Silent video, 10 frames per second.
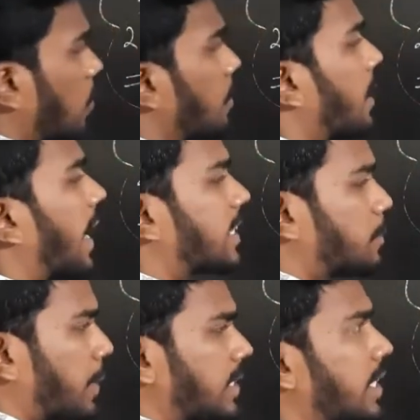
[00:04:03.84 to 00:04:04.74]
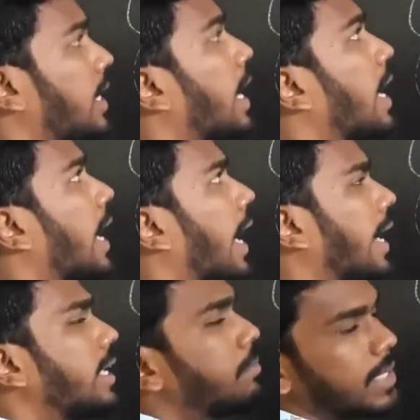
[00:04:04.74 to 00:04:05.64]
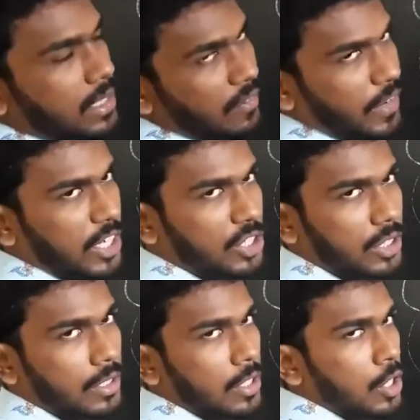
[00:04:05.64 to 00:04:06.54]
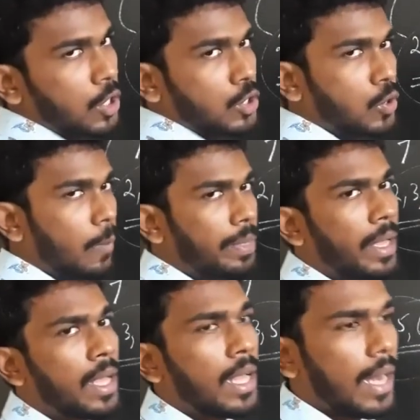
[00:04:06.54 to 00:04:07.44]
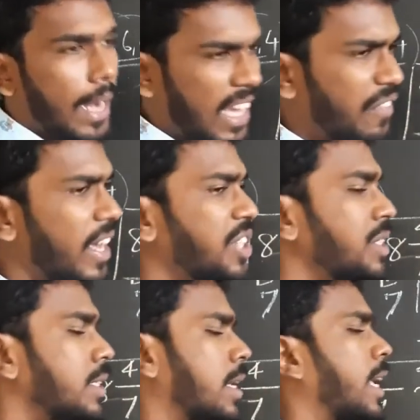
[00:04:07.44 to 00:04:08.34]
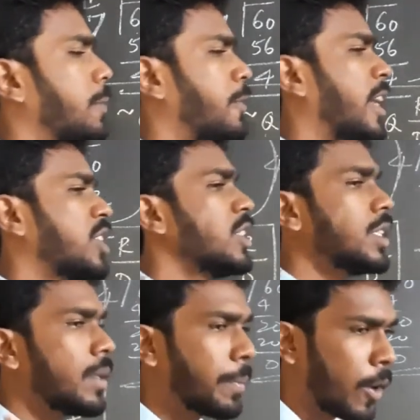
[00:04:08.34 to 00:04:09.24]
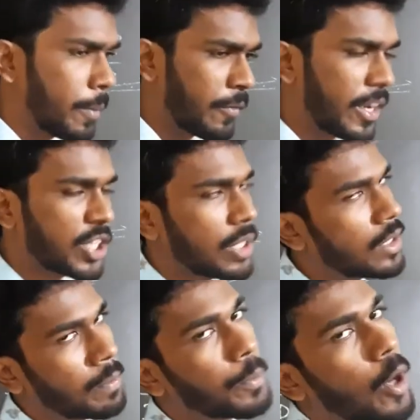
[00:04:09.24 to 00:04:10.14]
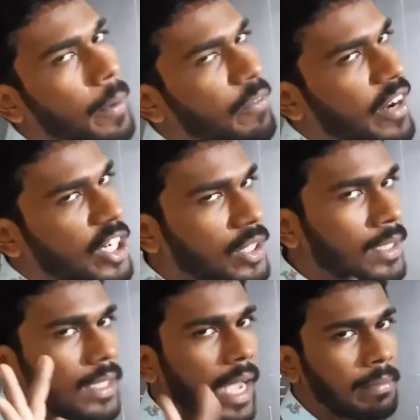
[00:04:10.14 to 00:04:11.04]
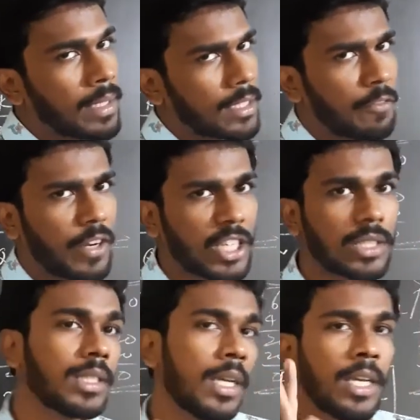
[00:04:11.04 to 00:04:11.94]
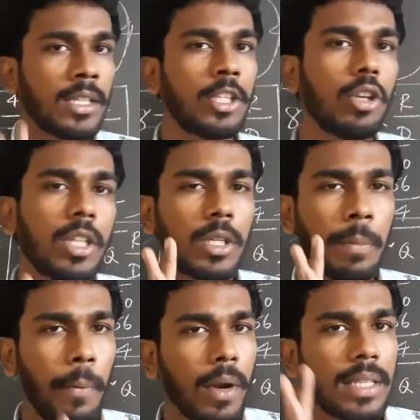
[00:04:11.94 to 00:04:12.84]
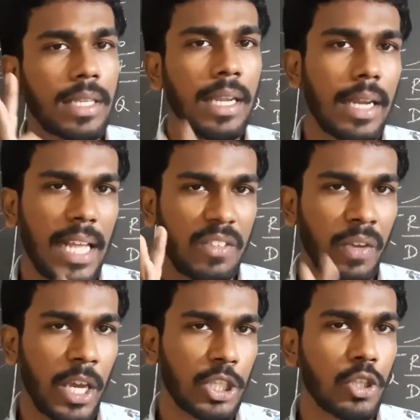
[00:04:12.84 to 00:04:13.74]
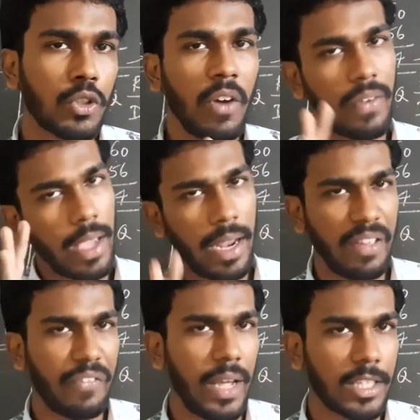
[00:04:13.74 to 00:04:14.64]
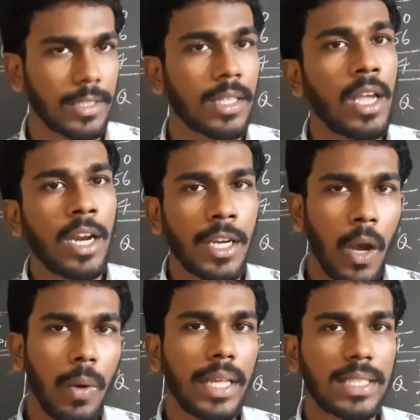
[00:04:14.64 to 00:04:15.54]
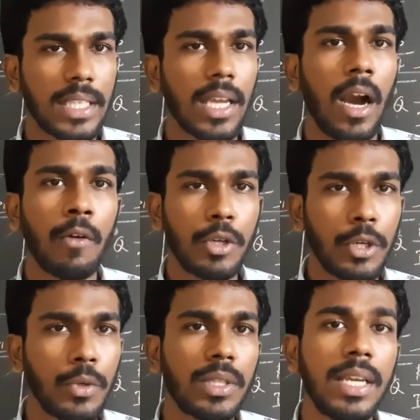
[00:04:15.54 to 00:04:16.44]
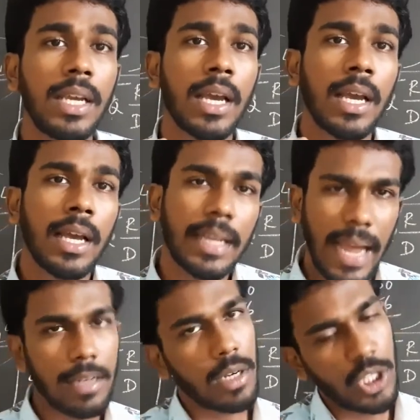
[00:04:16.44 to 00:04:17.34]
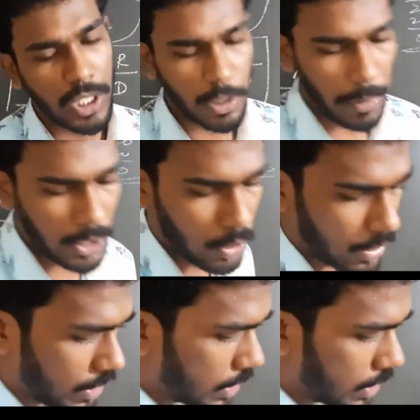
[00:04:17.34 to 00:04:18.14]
you will be expressing any mixed fraction. So like fractions, unlike fractions, proper fractions, improper fractions, and mixed fractions. These are the important 3 classifications of any fraction. Now let's see how to do the calculations based on